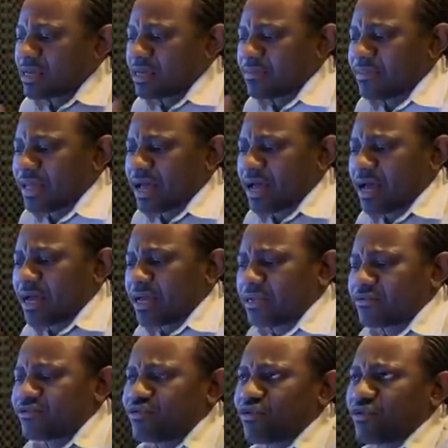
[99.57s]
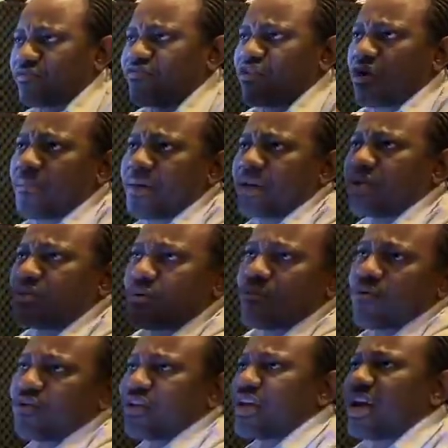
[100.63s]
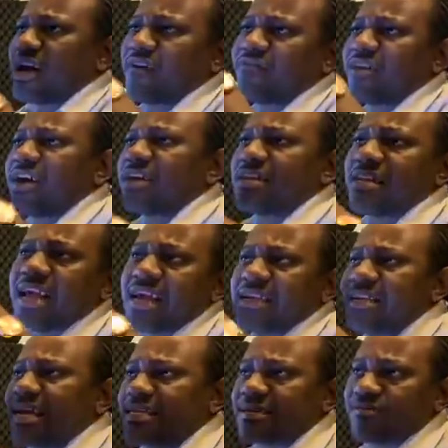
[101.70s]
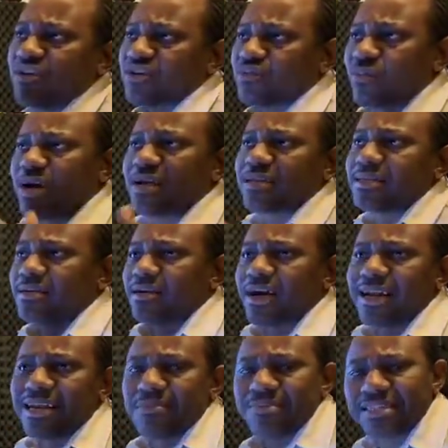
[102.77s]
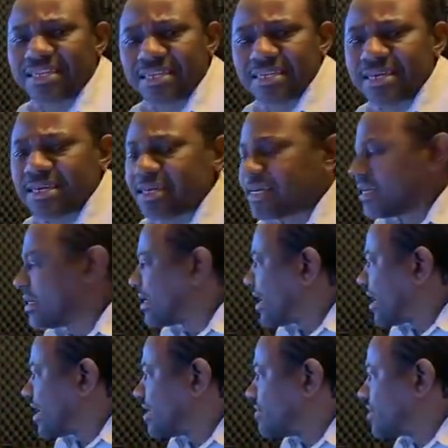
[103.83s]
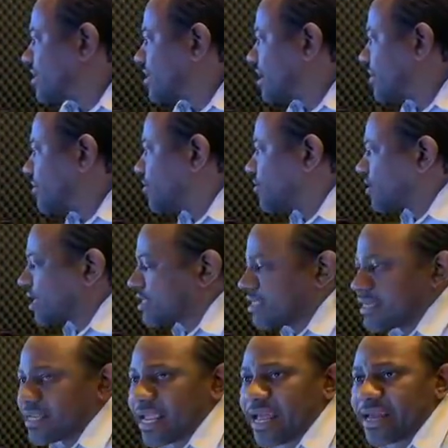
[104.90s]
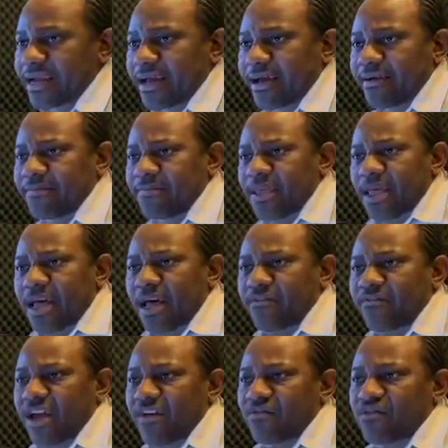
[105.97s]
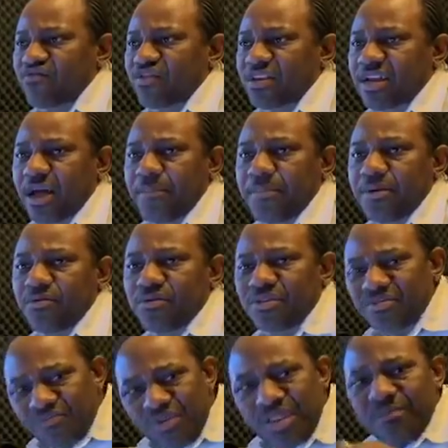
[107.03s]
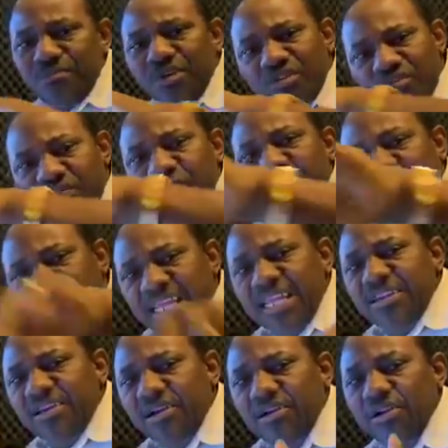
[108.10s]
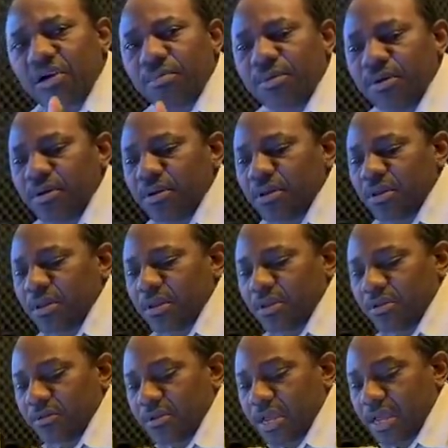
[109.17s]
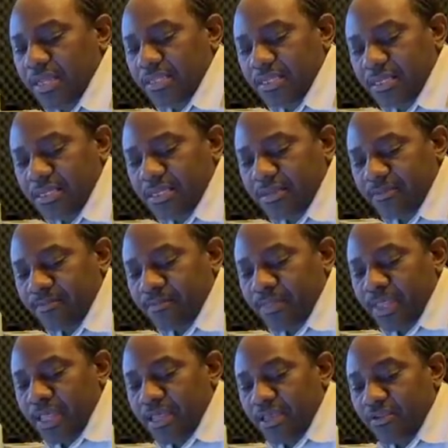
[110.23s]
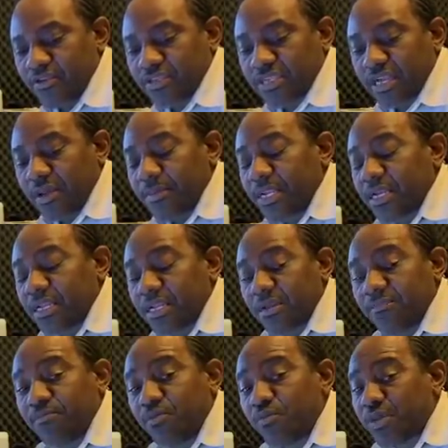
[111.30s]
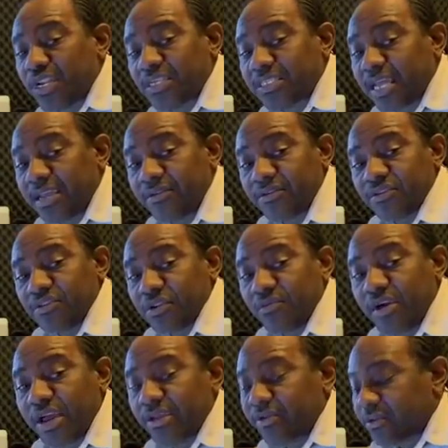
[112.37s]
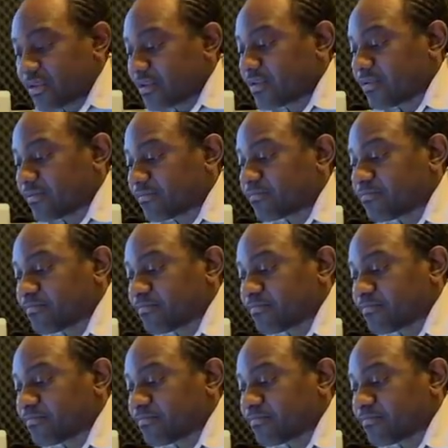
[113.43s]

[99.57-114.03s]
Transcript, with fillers: him not do nothing for make no money or fight like that him just want. You know, a limited amount of thing like a 500 copy with them just playing at the liquor club. Ratted. You know, so I'm not going to boom and I sign on to the boy or nothing, you know.